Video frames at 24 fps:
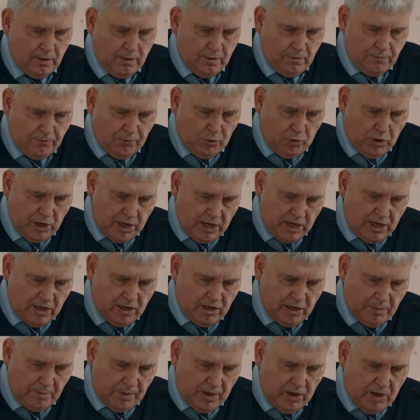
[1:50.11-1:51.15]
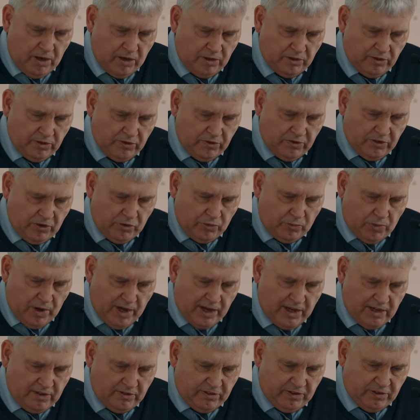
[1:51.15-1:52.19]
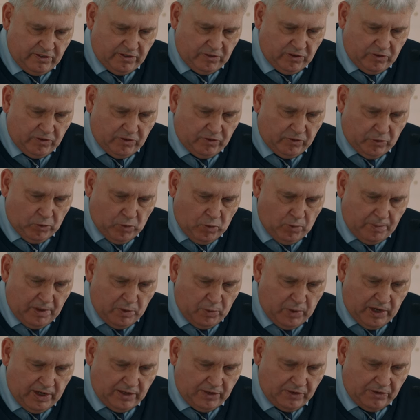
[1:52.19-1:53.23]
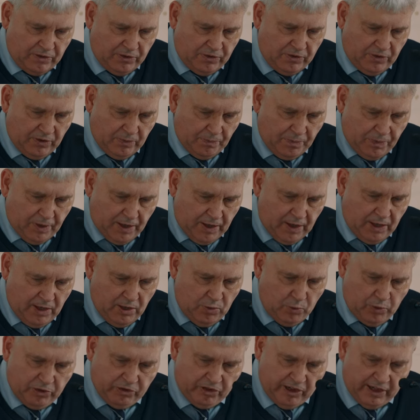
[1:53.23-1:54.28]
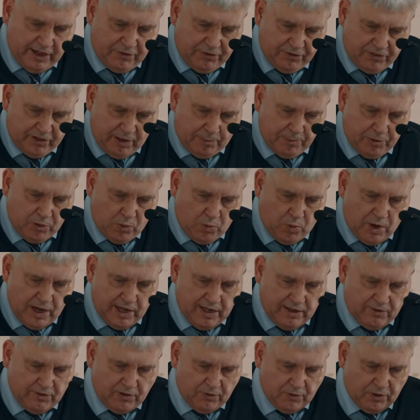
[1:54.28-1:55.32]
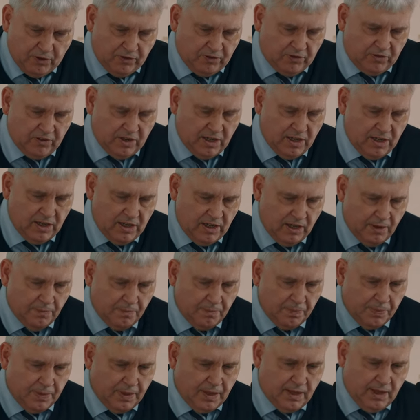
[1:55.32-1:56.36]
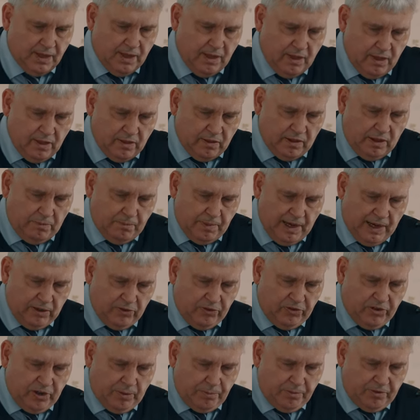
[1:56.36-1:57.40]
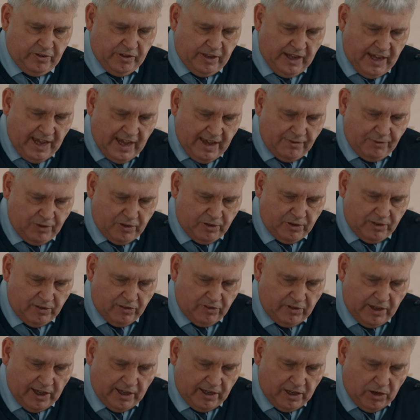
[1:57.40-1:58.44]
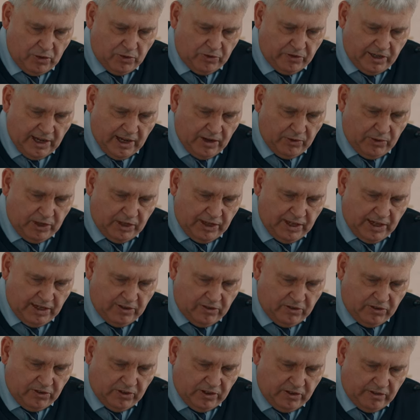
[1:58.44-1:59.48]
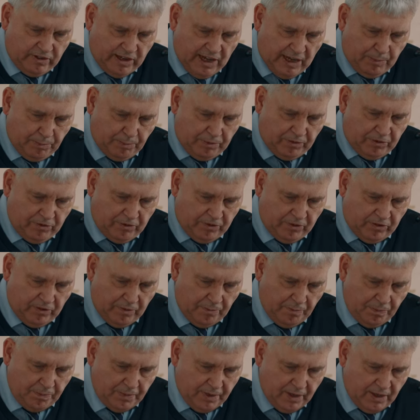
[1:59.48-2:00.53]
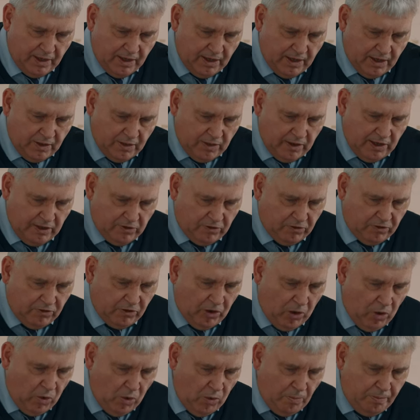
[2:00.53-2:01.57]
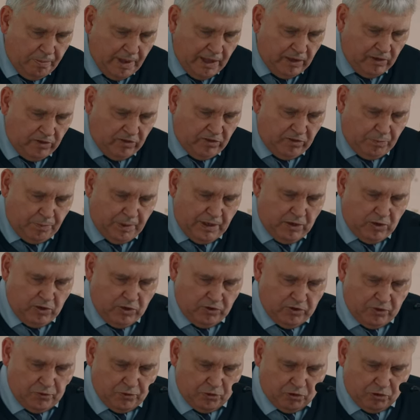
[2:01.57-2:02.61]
For he commands and raises the stormy wind, which lifts up the waves of the sea. They mount up to the heavens, they go down again to the depths. Their soul melts because of